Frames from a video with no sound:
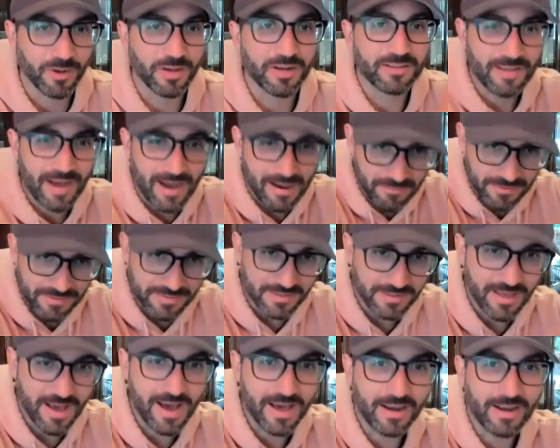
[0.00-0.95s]
going to dive into
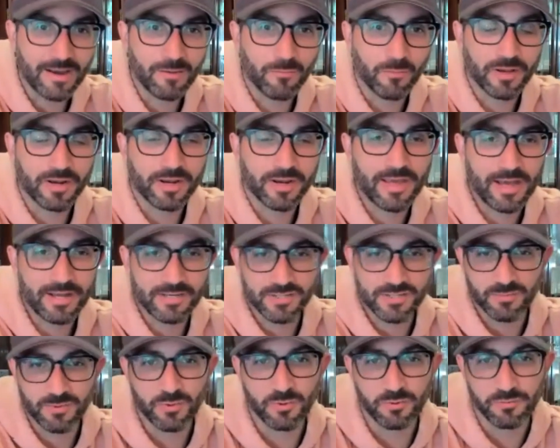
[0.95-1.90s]
that, and we're going to catch
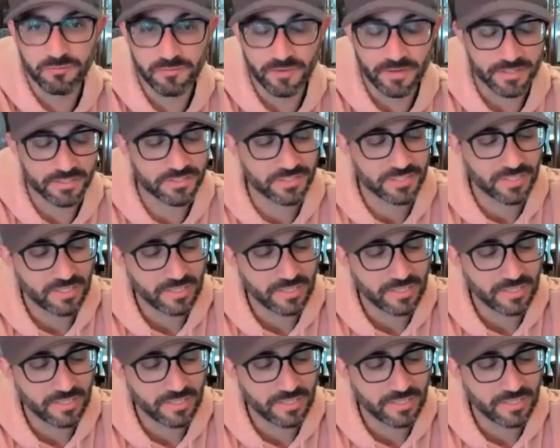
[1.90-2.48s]
some cool fish.